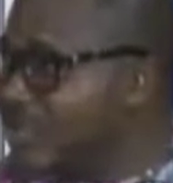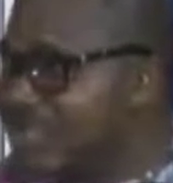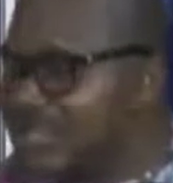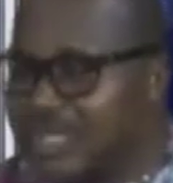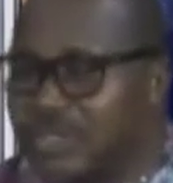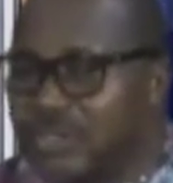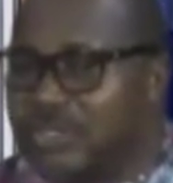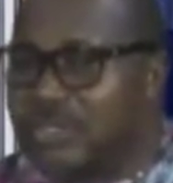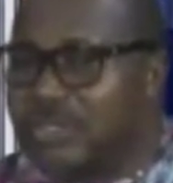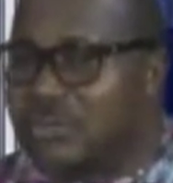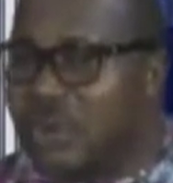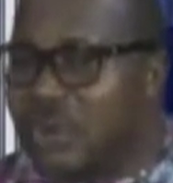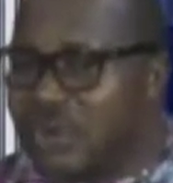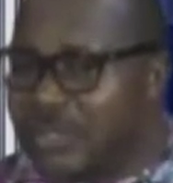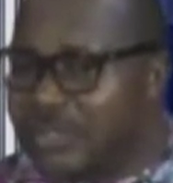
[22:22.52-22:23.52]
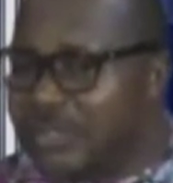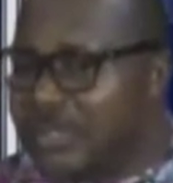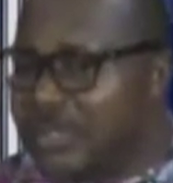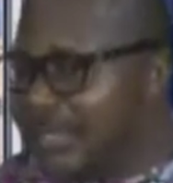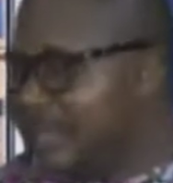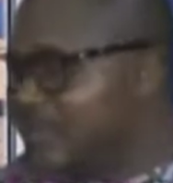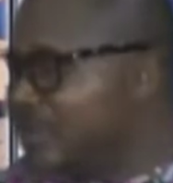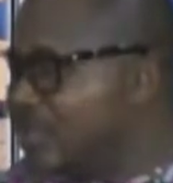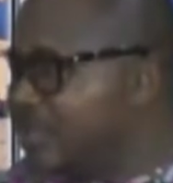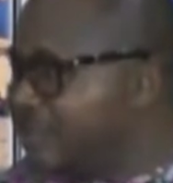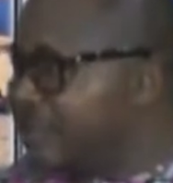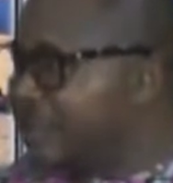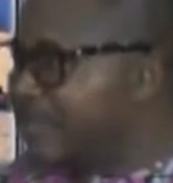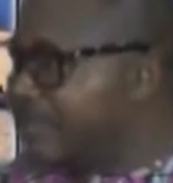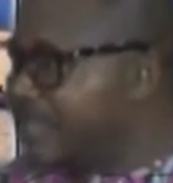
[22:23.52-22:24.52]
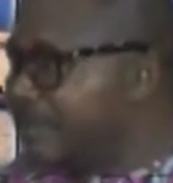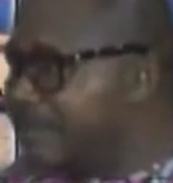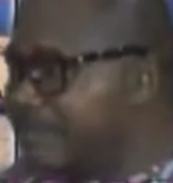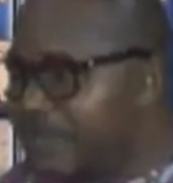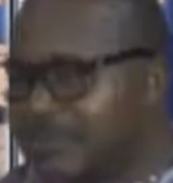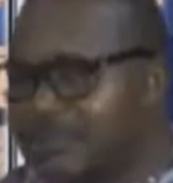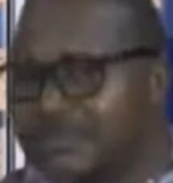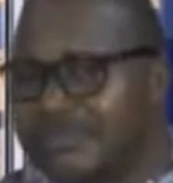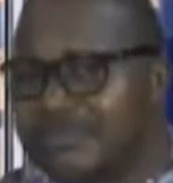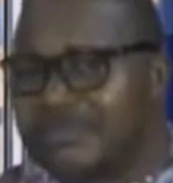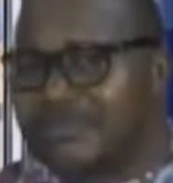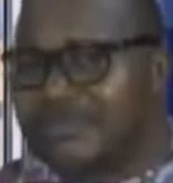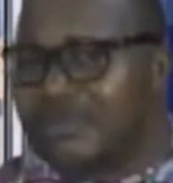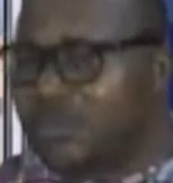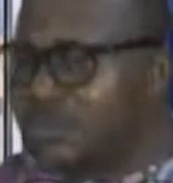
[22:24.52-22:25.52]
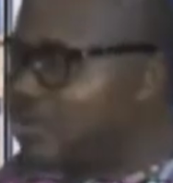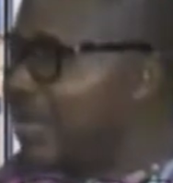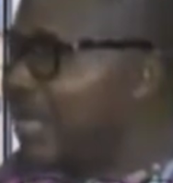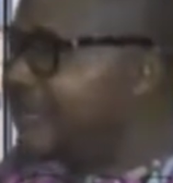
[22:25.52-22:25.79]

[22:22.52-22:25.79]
There's nothing wrong. In Edo State, for example, we should have